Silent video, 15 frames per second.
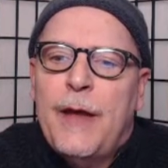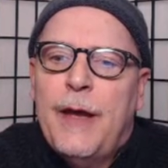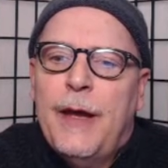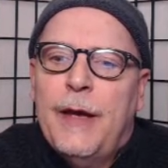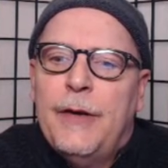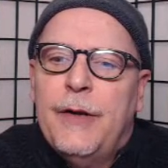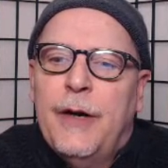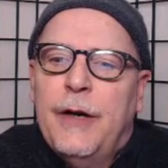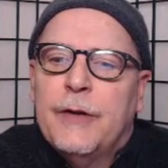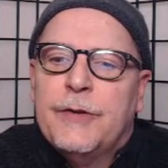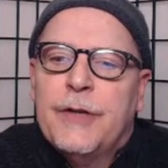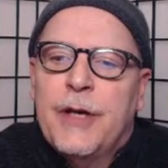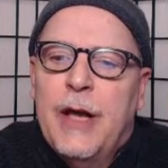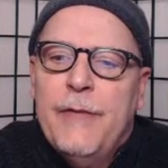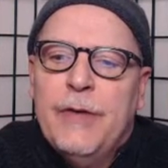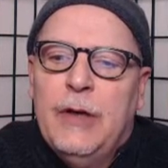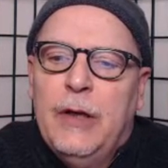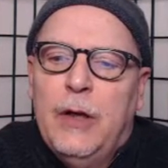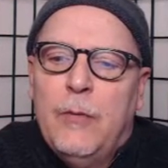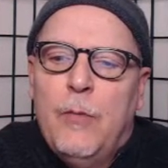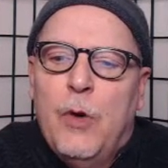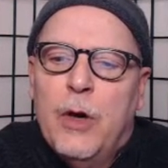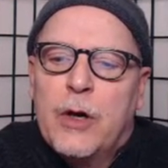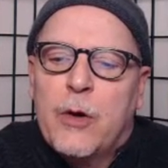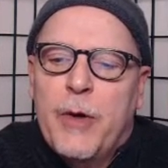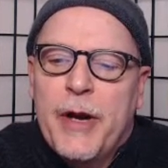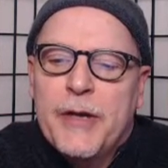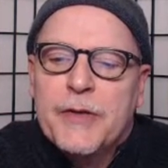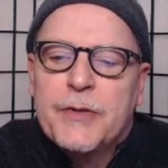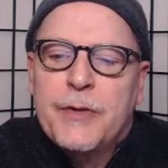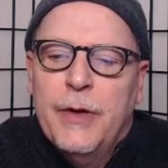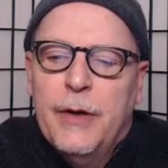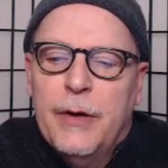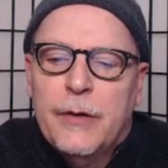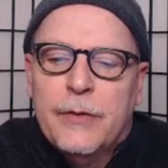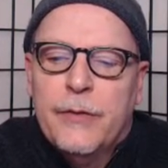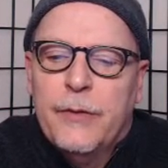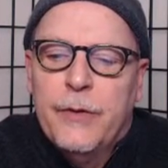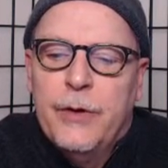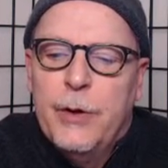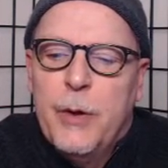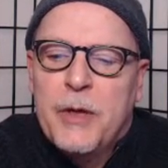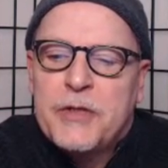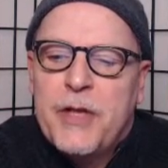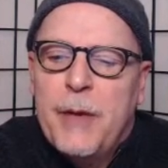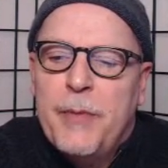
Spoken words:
And to give it a little more credence, the U.S.